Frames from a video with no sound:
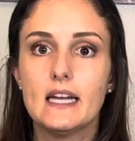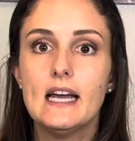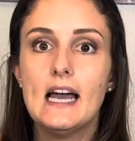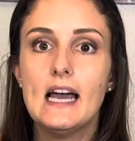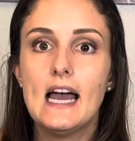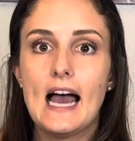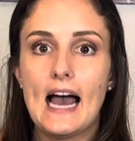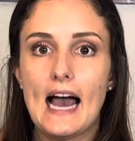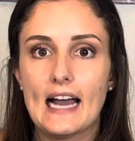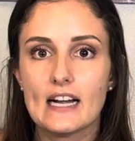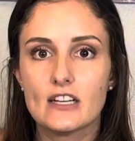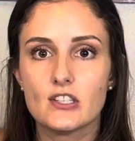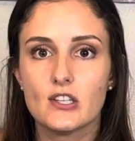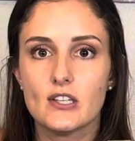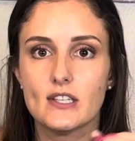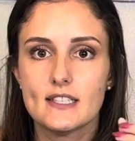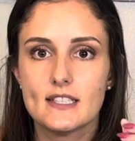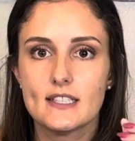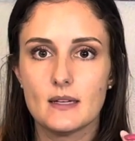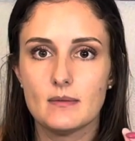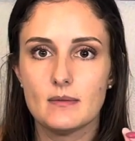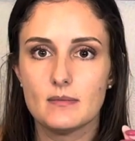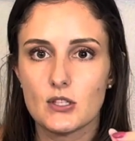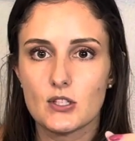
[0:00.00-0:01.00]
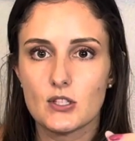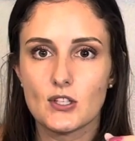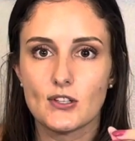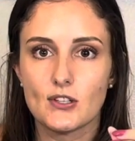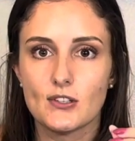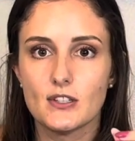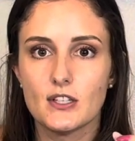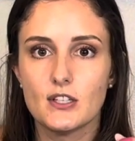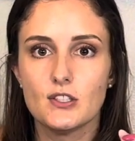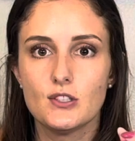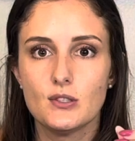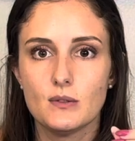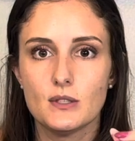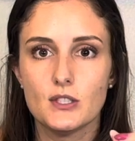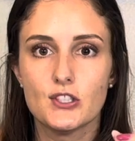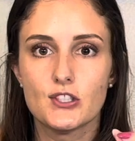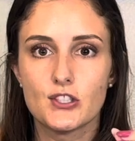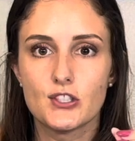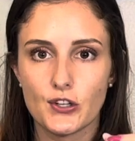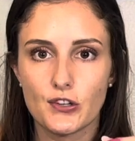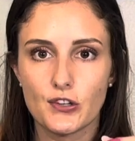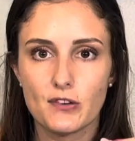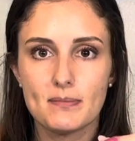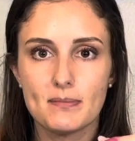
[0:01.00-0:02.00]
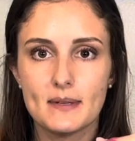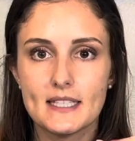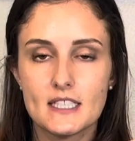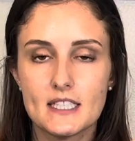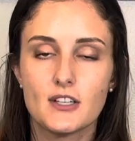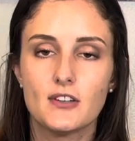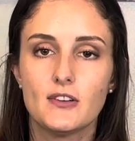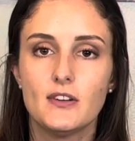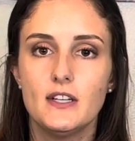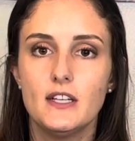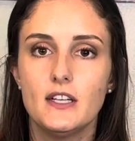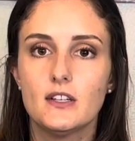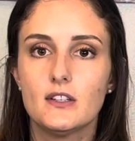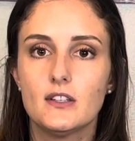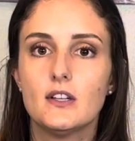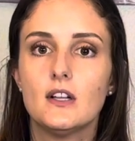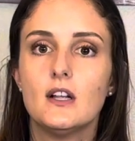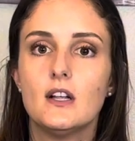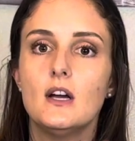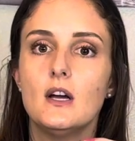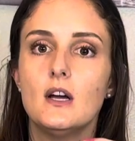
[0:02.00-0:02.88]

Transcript: actually seem to turn into a dirt material,